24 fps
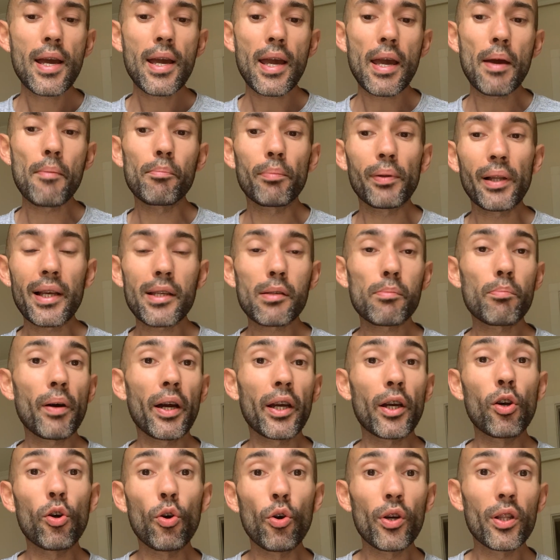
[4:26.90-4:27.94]
And plus, by
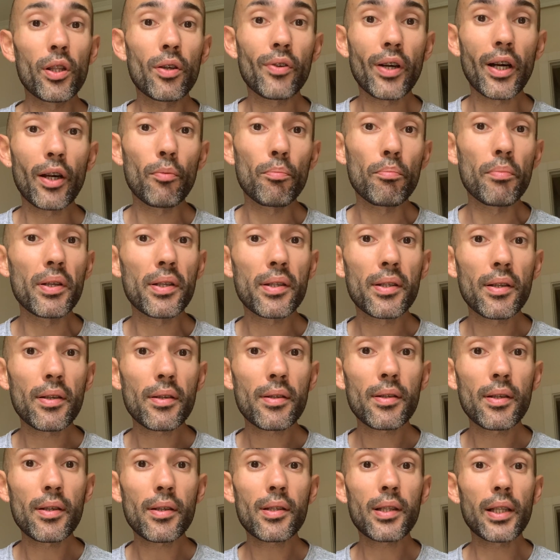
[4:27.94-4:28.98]
going around
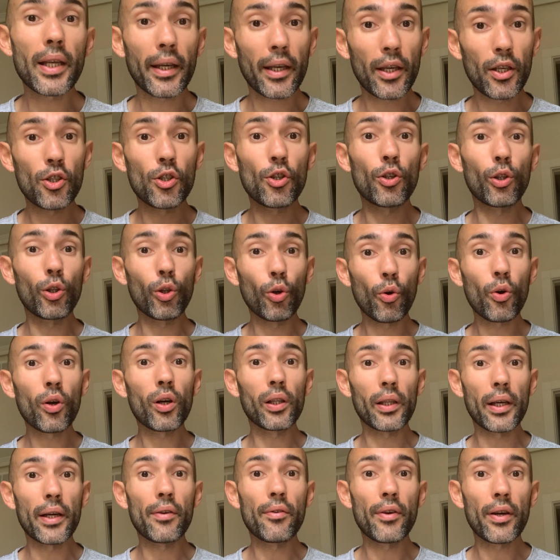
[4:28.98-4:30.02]
businesses like in your
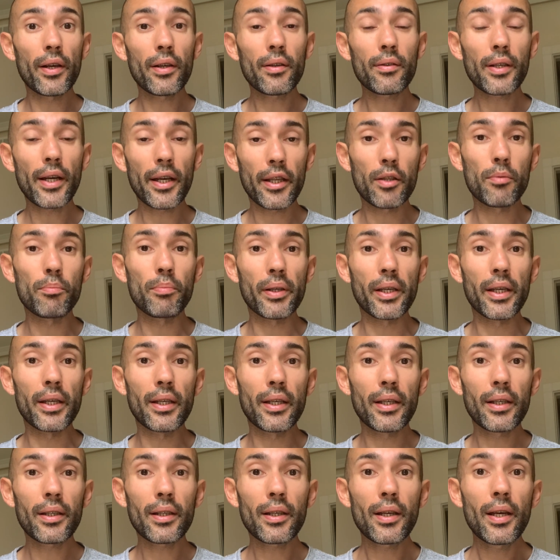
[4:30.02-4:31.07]
local area at the
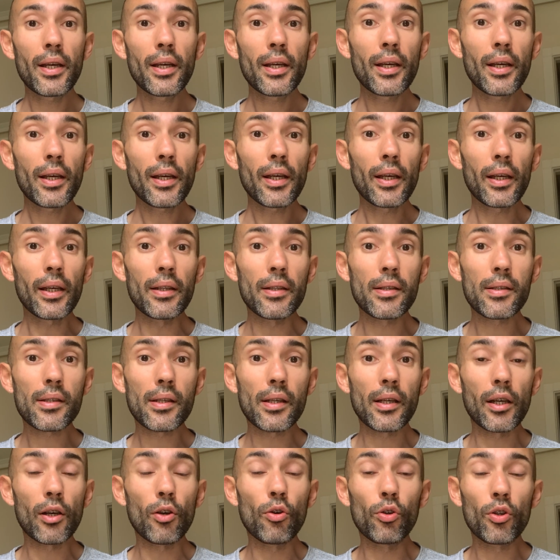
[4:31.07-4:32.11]
beginning, it's
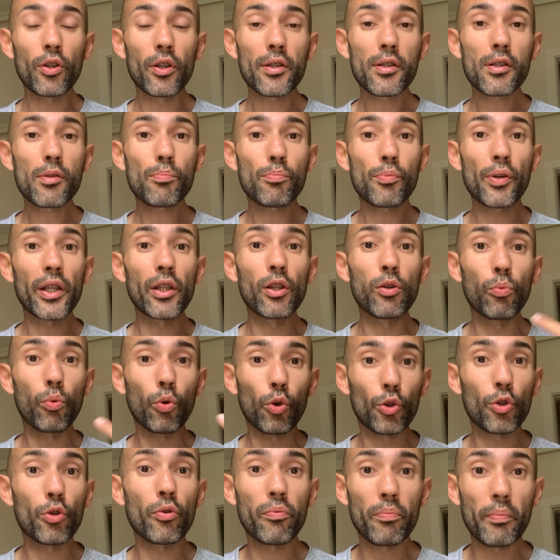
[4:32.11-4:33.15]
gonna spread the
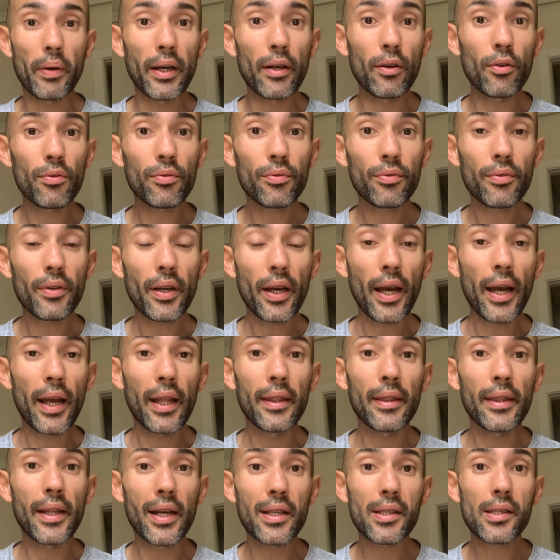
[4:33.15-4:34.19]
word of mouth,
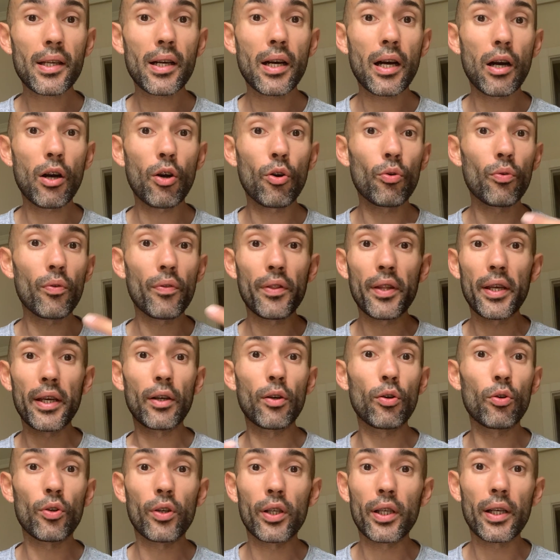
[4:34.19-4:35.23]
and that's how they're
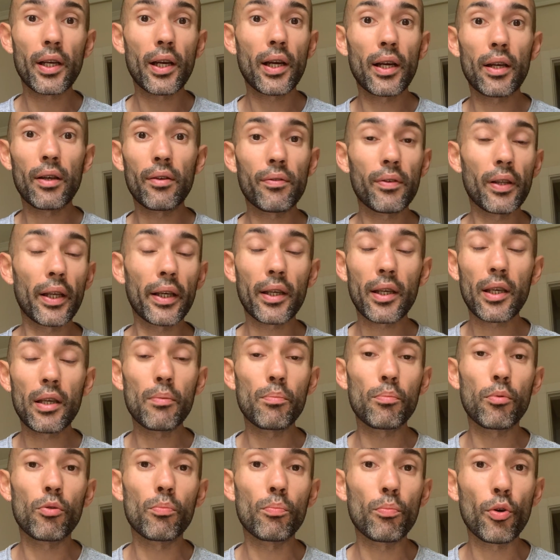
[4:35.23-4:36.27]
gonna kind of like
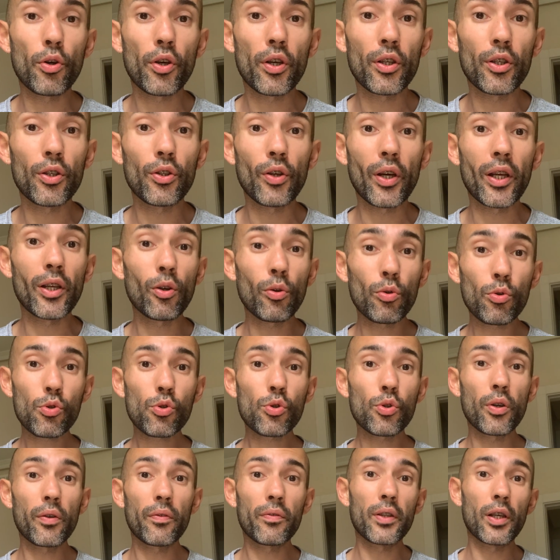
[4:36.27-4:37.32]
keep on booking you. And
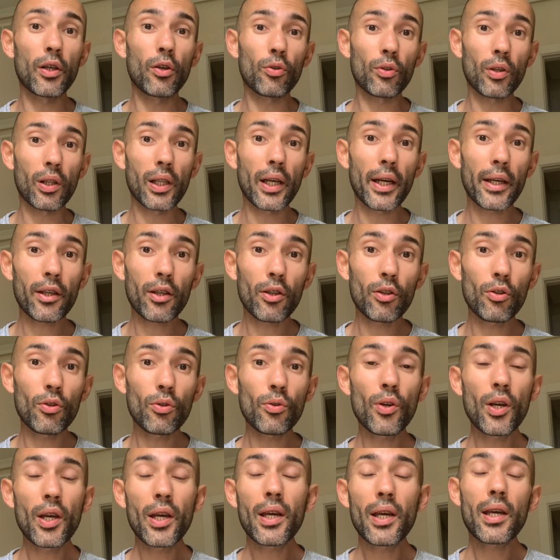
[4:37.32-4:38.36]
also if they're gonna like you
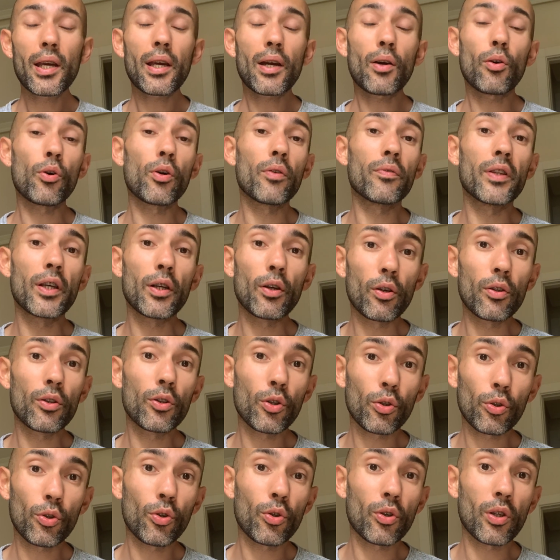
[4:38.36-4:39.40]
or if they're
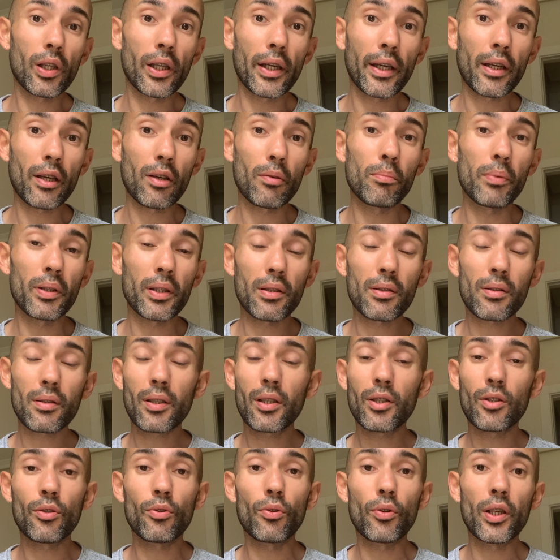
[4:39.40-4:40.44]
not gonna like you. But
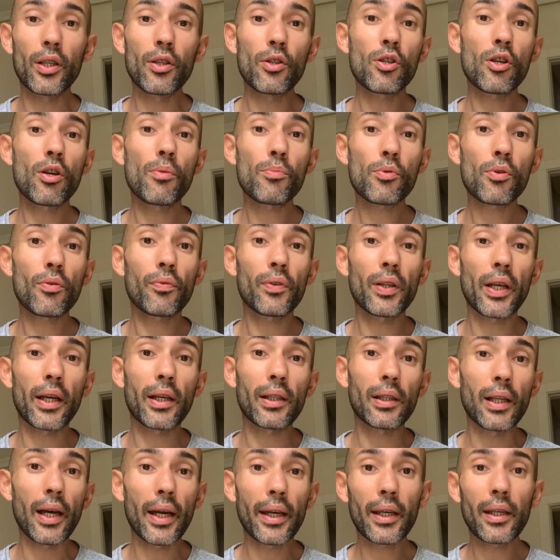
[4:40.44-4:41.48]
in terms of like
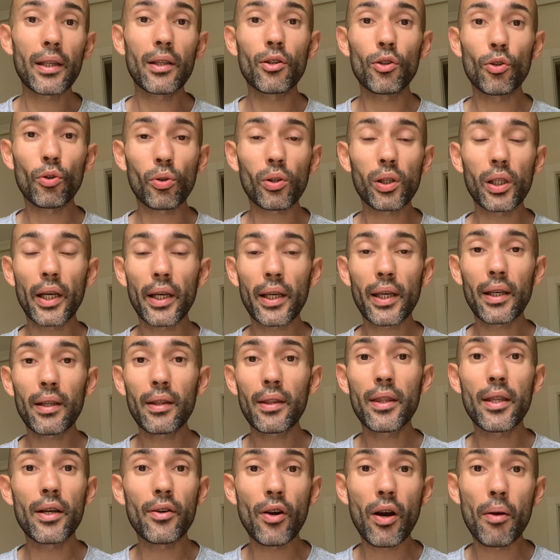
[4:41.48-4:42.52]
liking and not
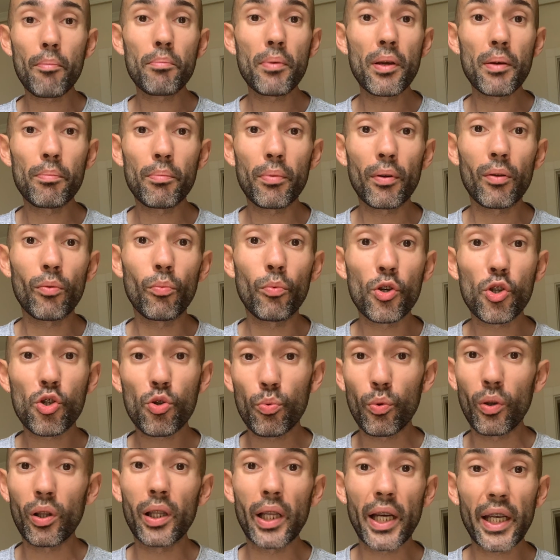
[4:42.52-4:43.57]
liking, there are people
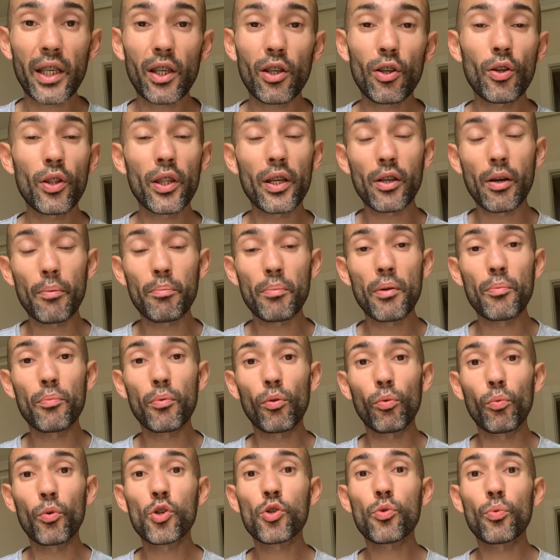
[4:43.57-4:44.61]
which will like you and there are
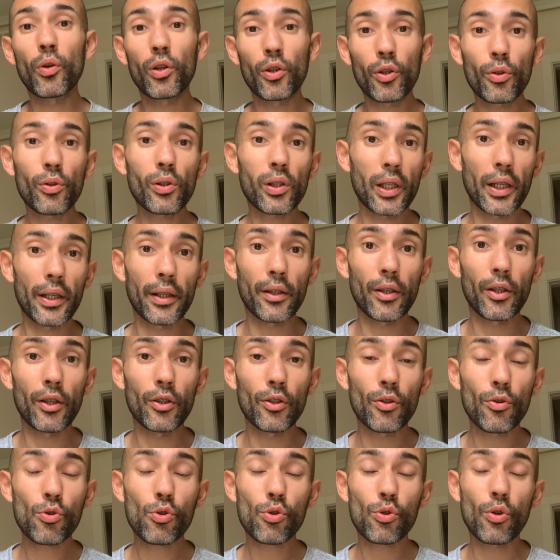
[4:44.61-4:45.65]
people which will not like
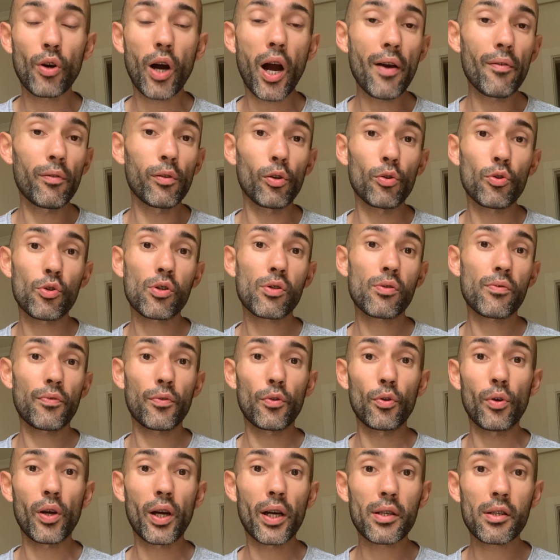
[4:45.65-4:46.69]
you. So I've lost
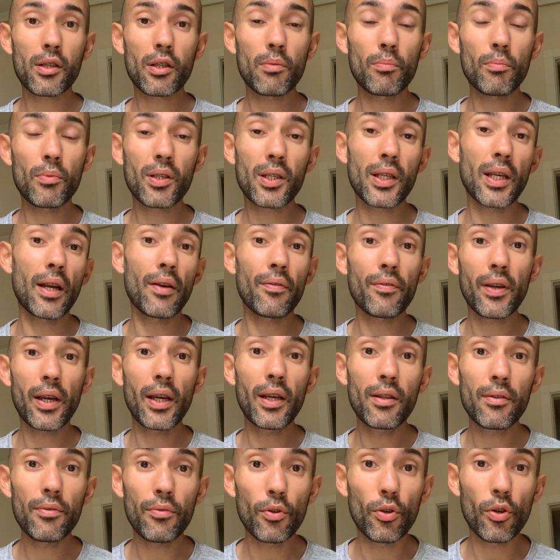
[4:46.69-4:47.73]
few customers and I've
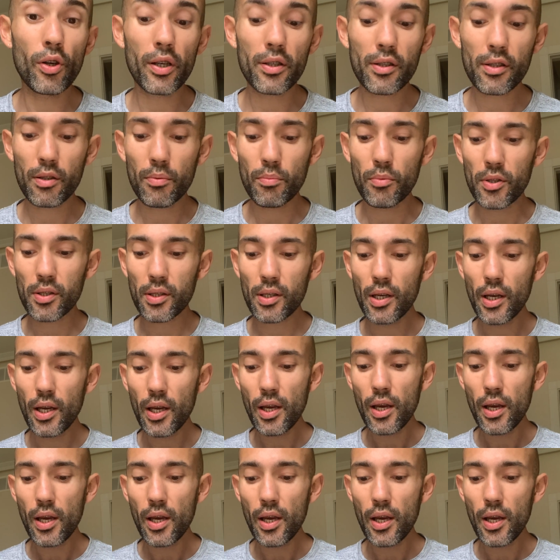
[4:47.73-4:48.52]
gained few customers.